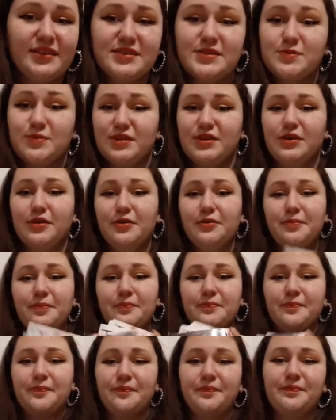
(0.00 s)
this video,
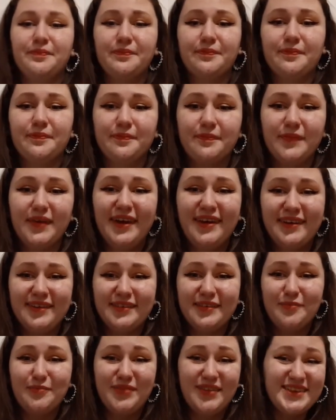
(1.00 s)

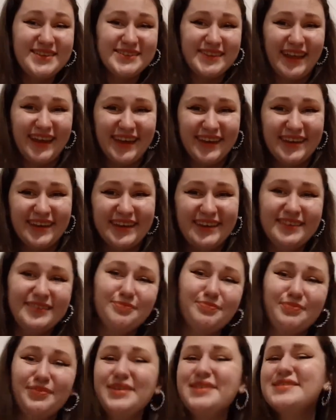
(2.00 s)
please like it.
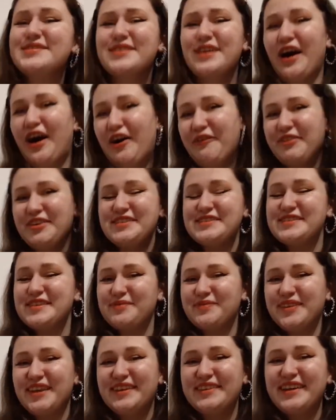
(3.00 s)
Please comment
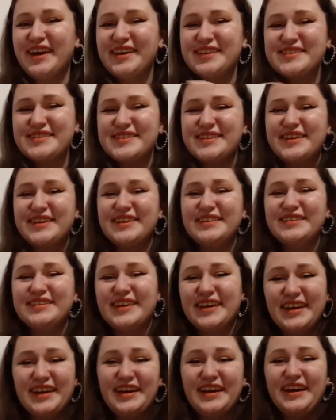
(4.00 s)
something nice in it.
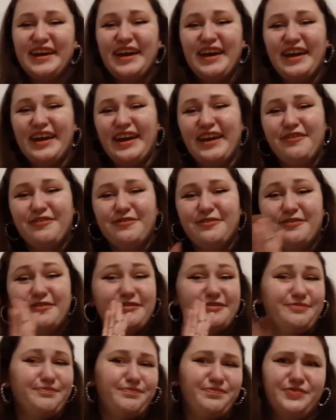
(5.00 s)
If
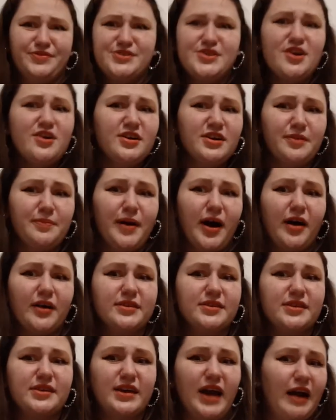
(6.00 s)
talk
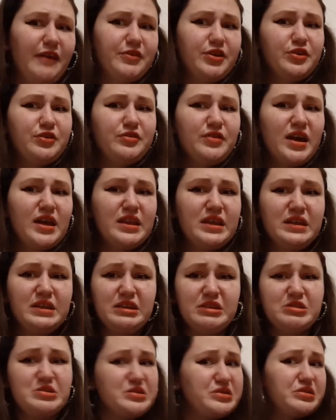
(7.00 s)
about, have you read
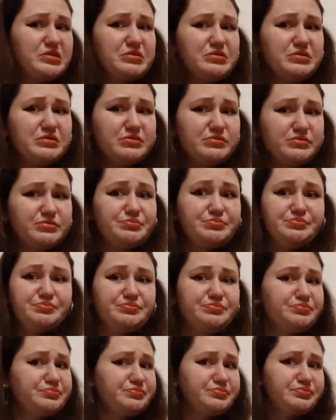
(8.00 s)
it? Do you
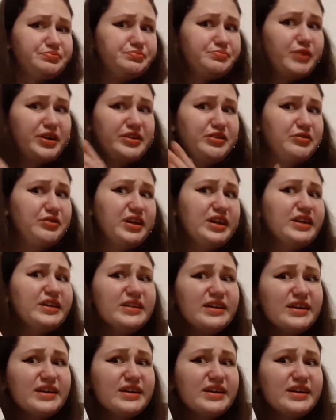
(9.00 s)
want to read